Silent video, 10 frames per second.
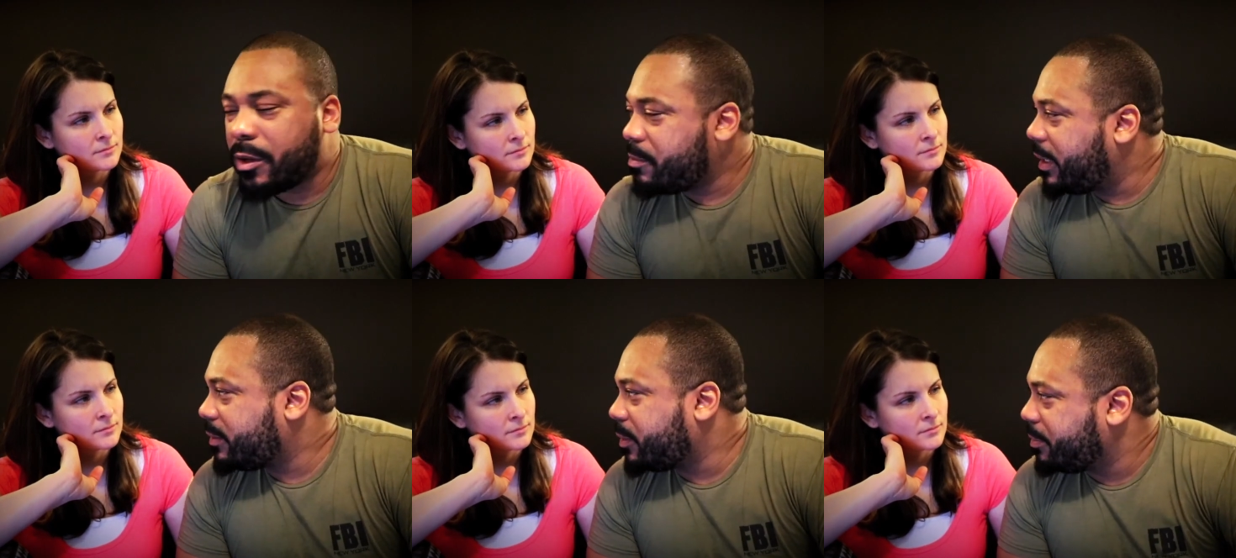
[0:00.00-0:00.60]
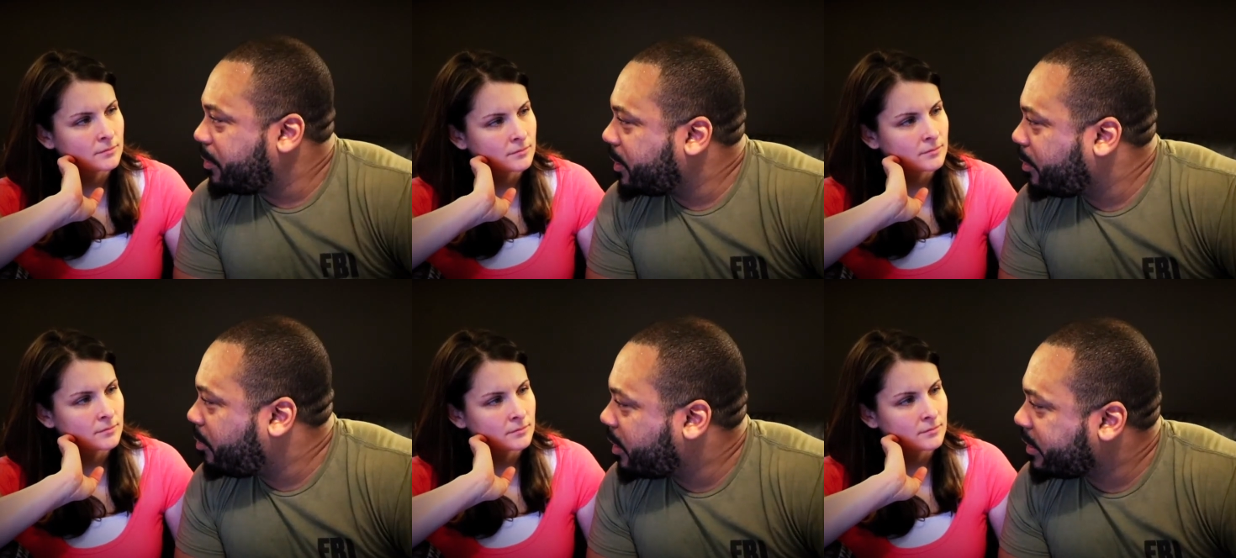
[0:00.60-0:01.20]
Speaker 1: don't mess with me when
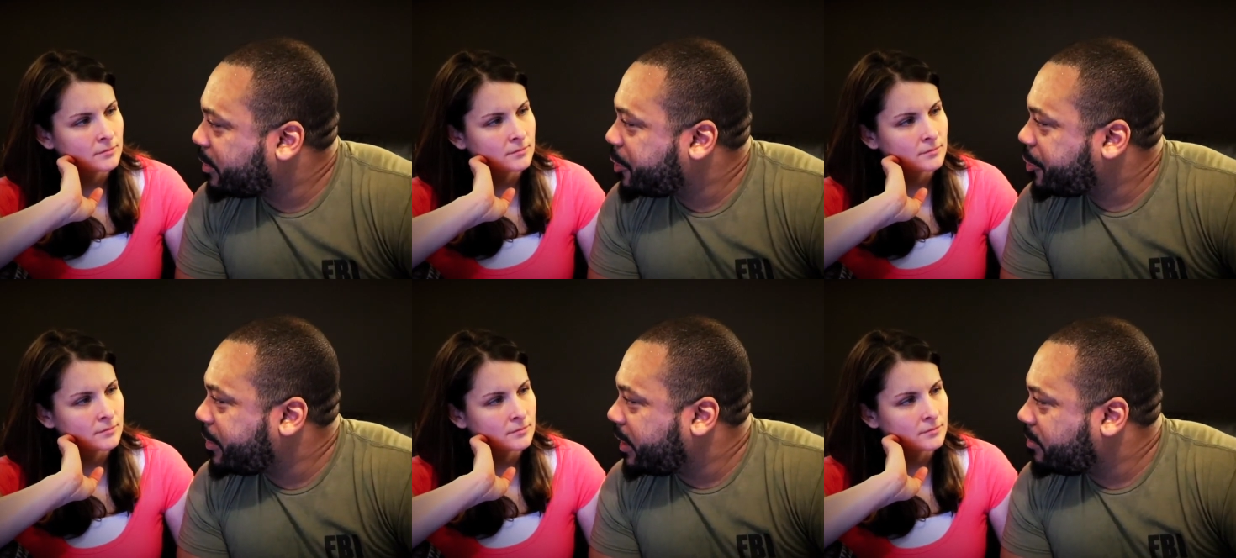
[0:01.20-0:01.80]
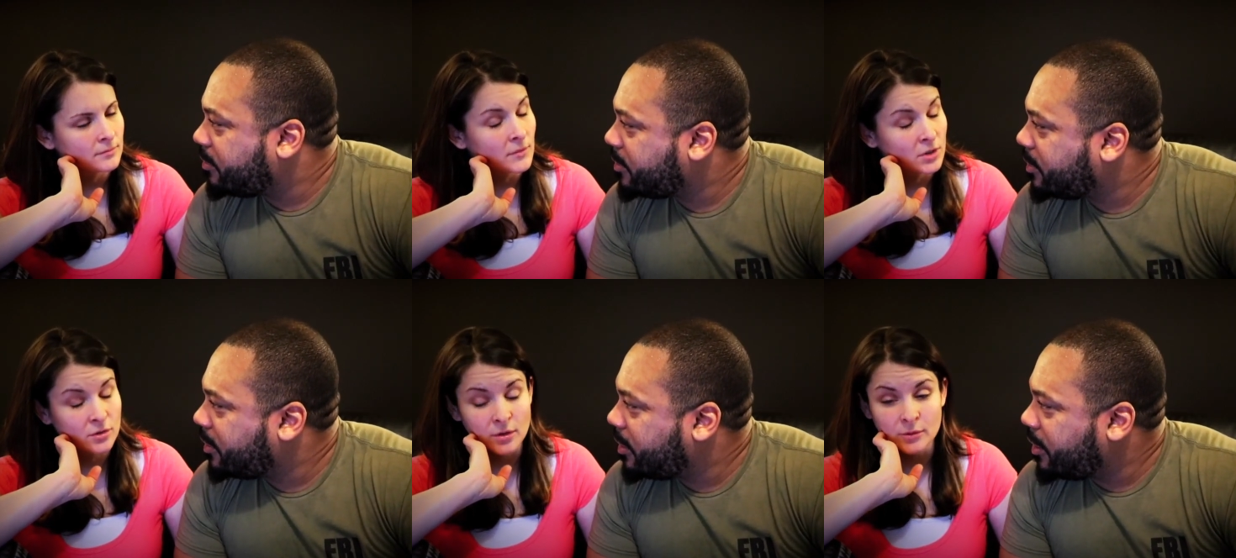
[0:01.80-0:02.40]
I walk down the street.
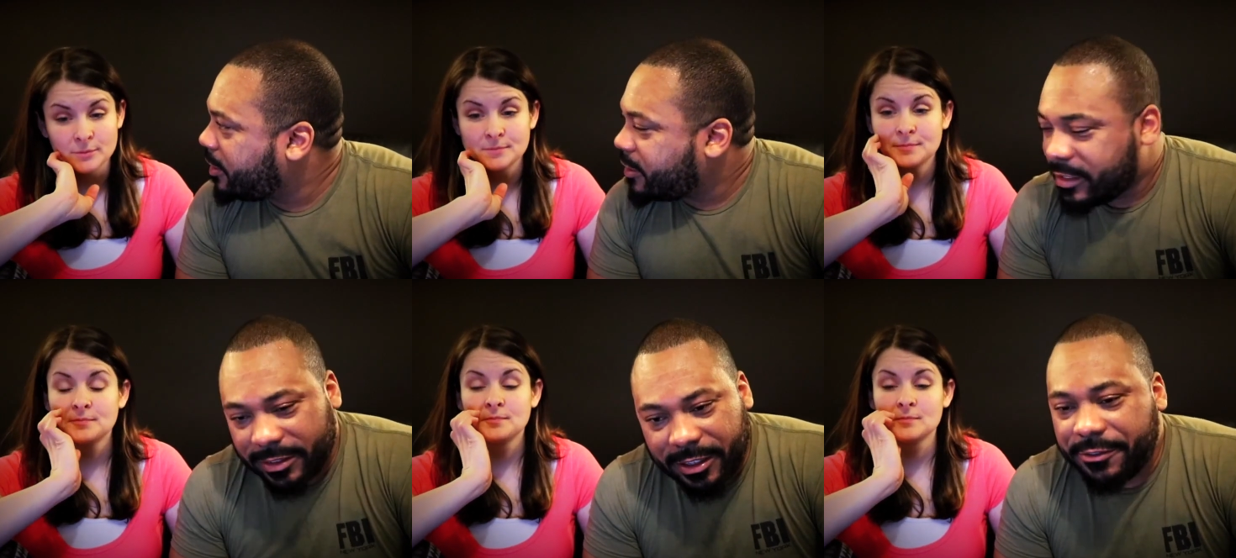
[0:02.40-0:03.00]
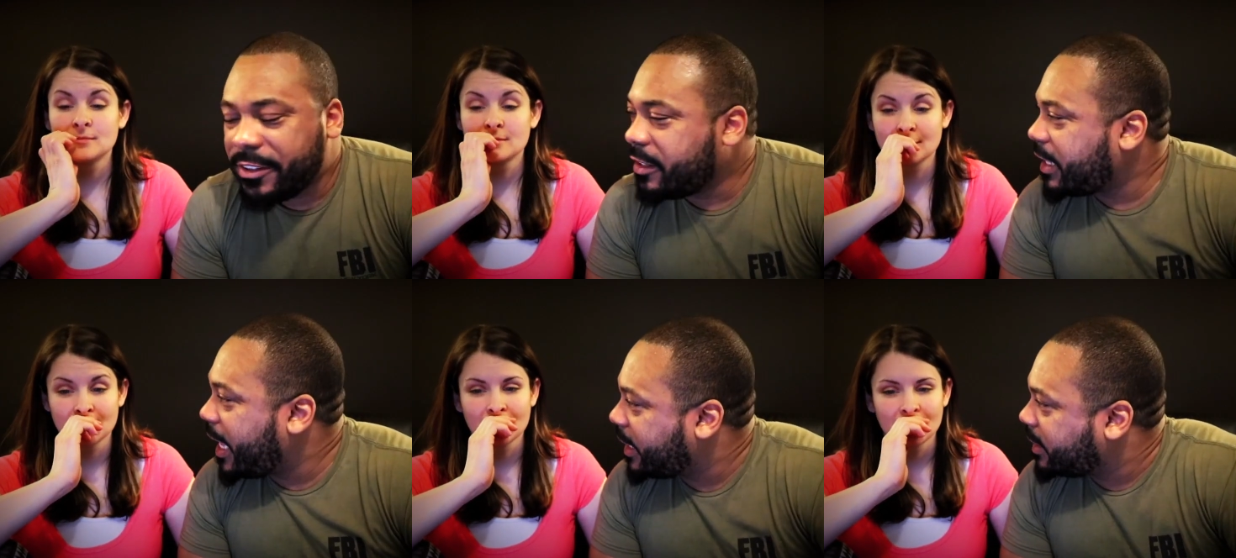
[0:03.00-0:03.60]
It's true. Because they feel
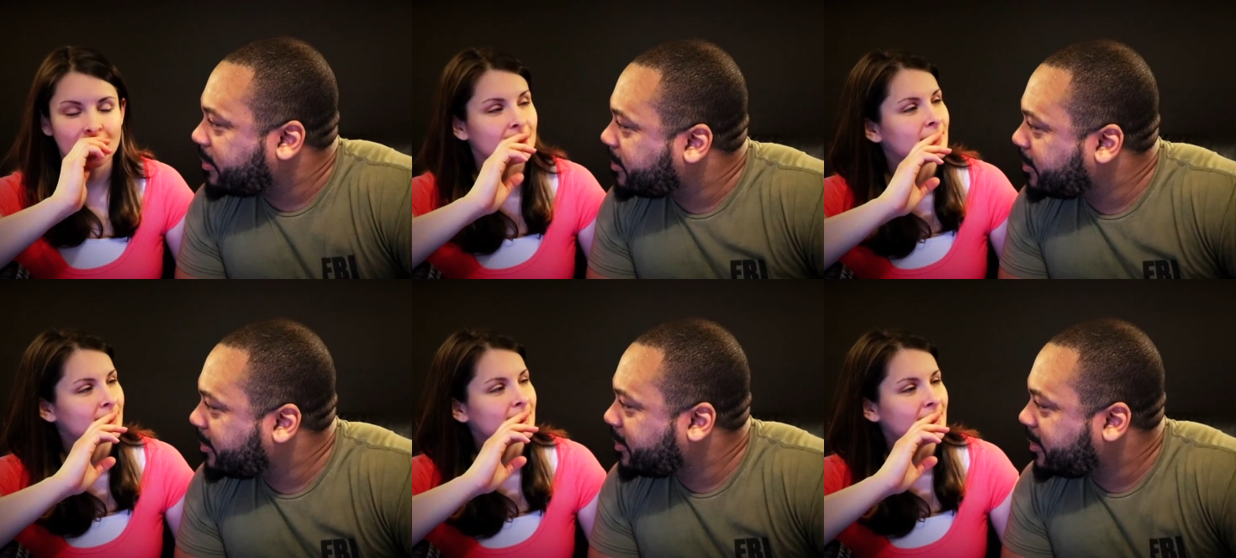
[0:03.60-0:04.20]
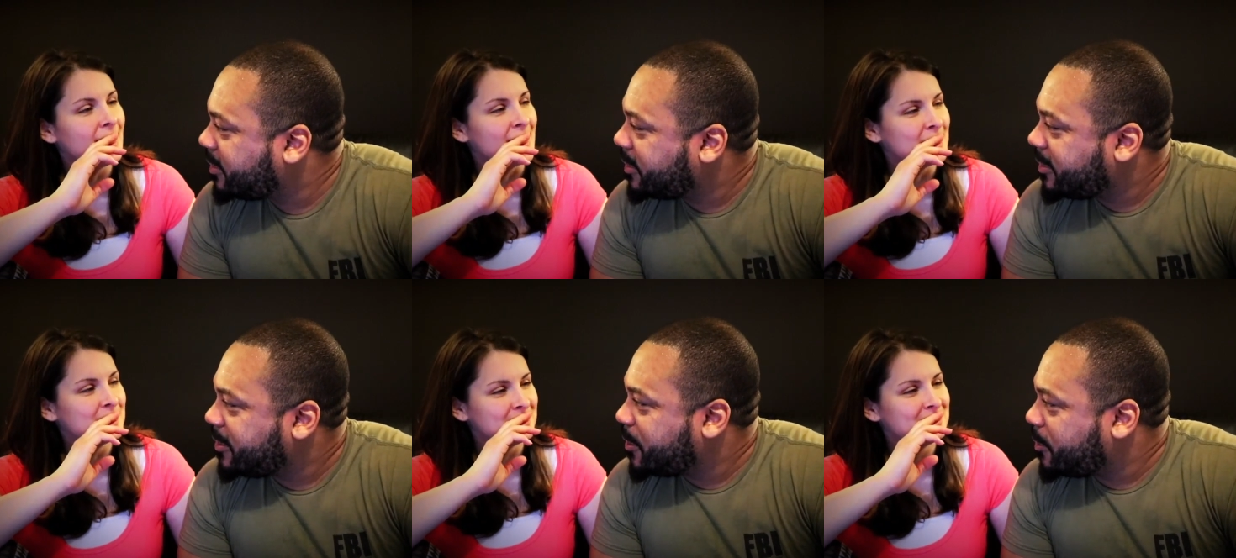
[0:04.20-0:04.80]
like.
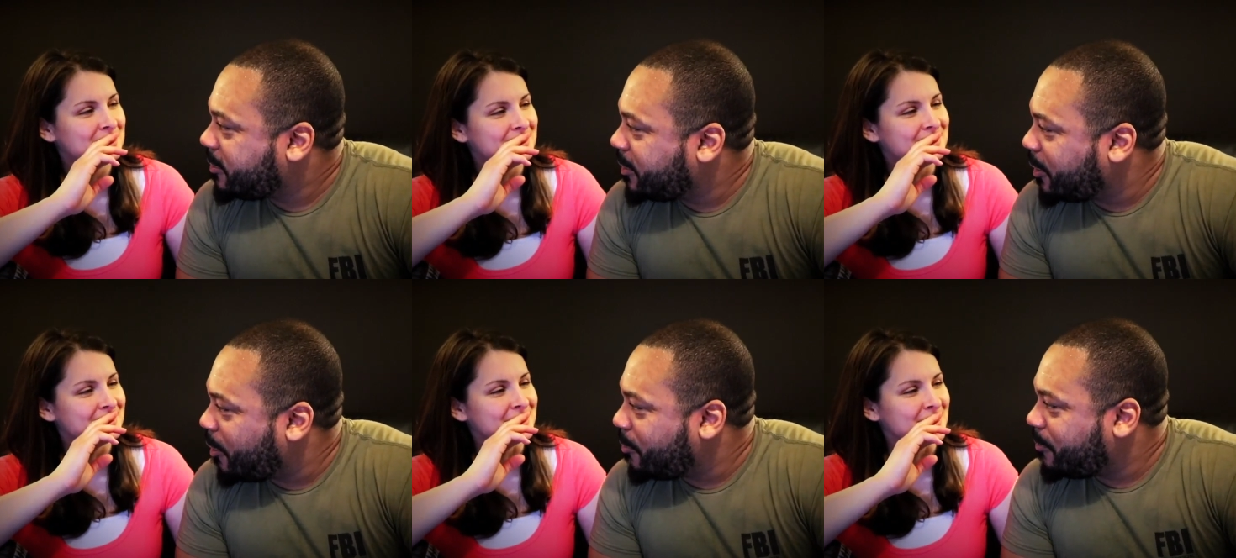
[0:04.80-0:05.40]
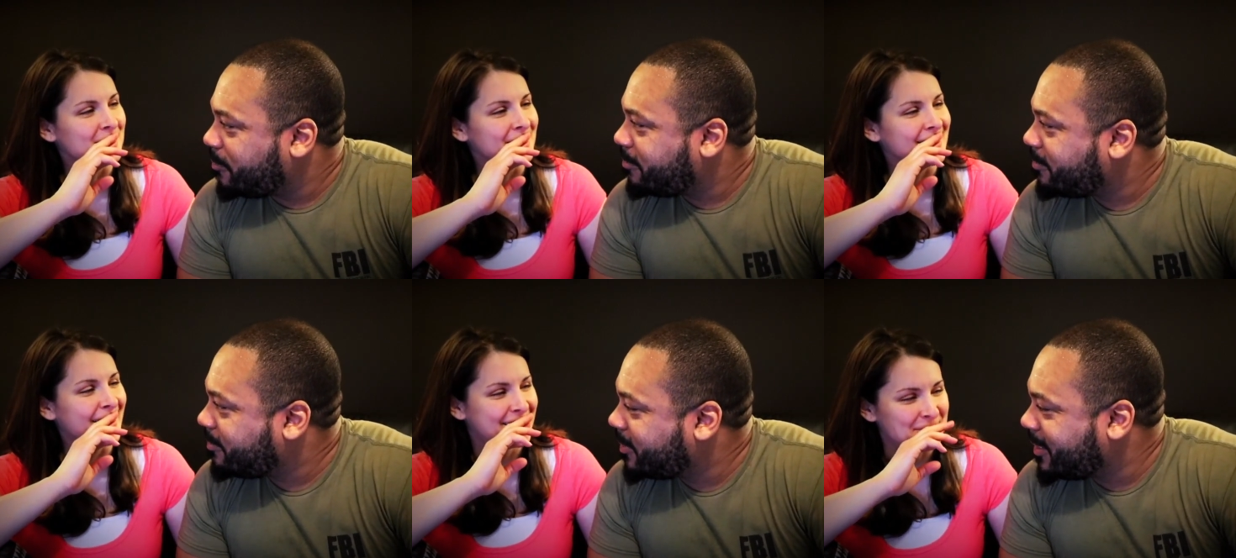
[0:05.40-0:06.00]
Yep. You know.
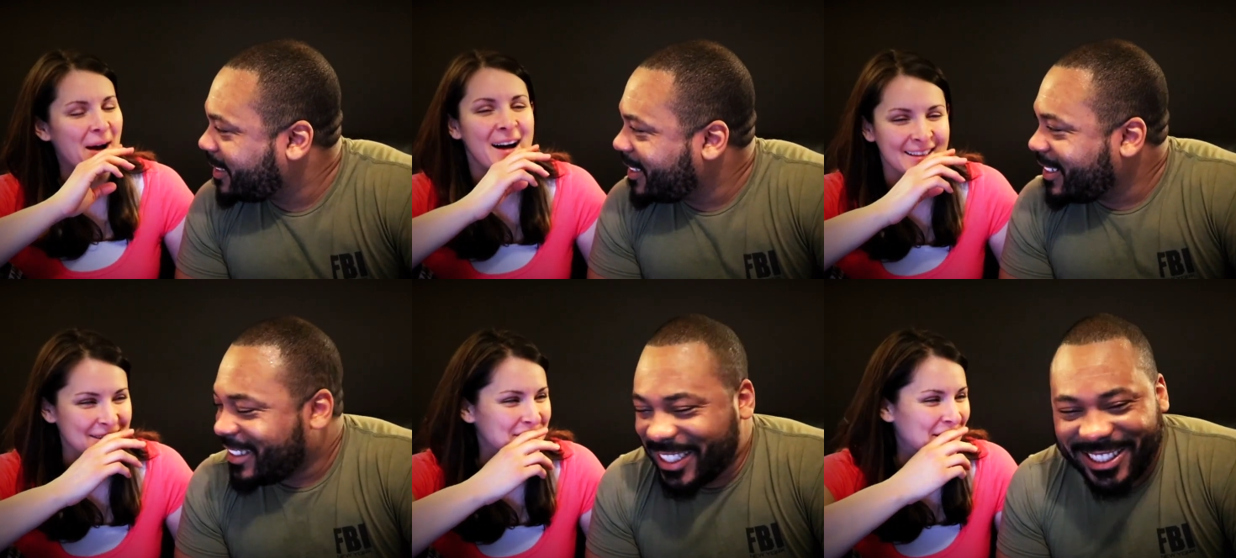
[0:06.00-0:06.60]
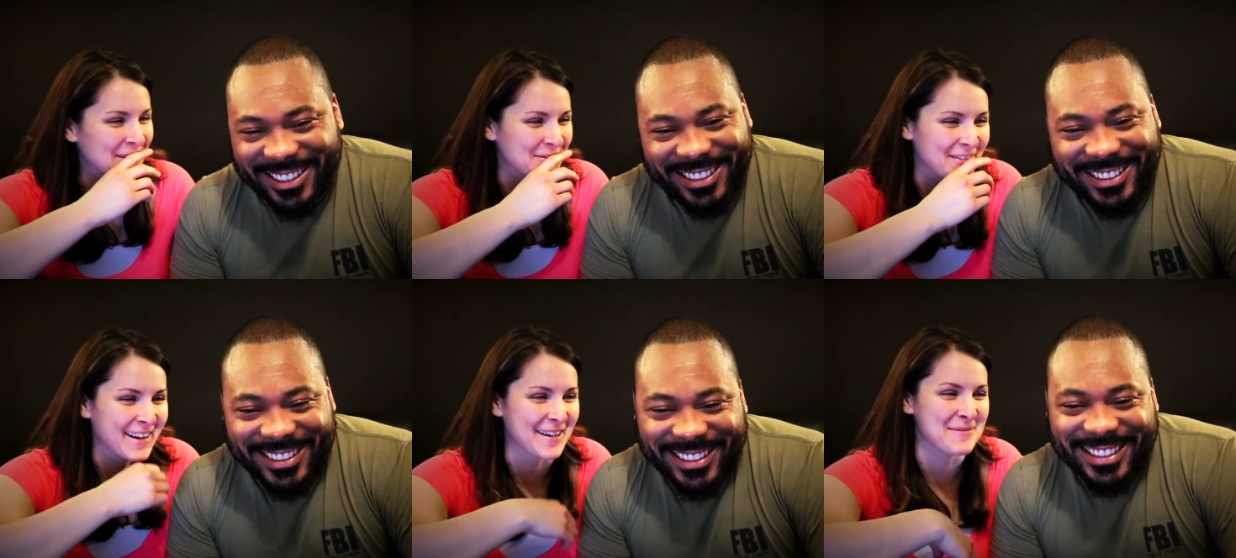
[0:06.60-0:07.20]
Speaker 2: It's possible you'll
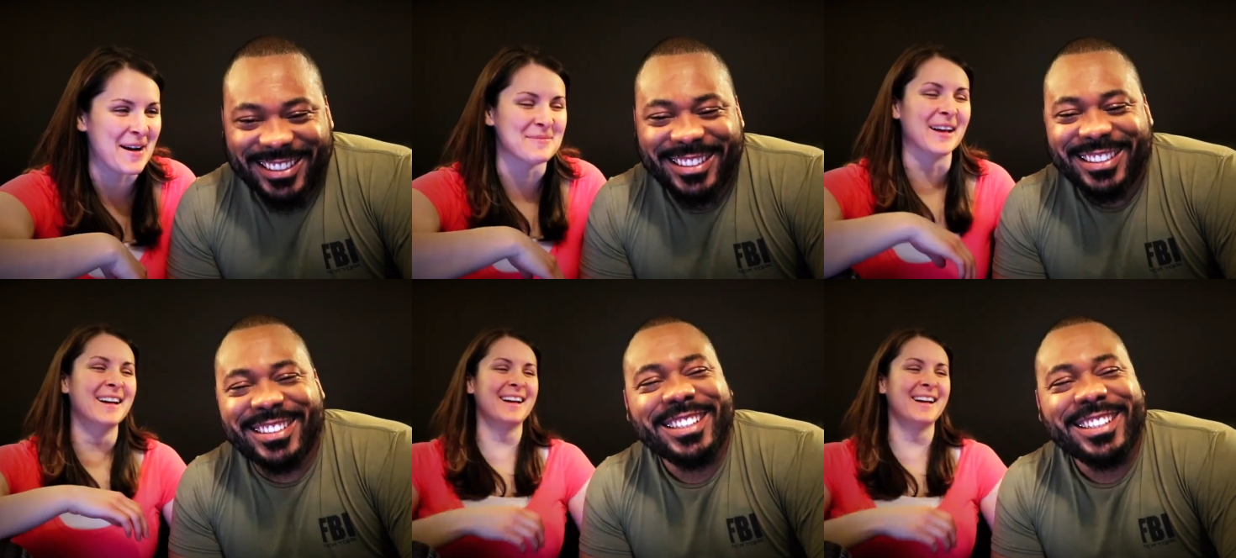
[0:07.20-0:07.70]
fuck them up.